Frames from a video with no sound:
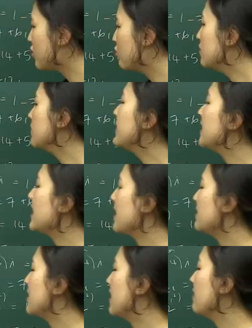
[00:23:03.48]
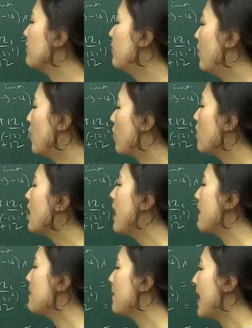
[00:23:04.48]
you will be getting 4
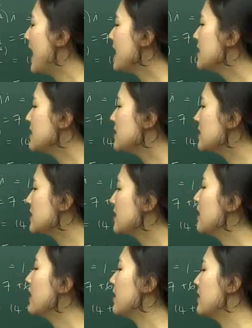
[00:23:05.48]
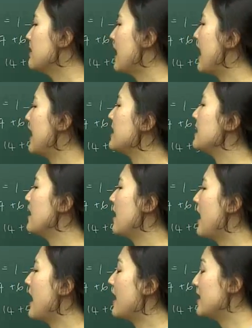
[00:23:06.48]
minus
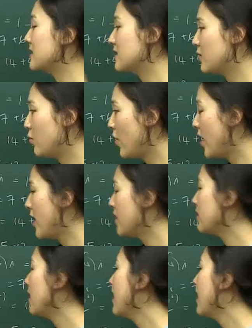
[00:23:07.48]
9i squared.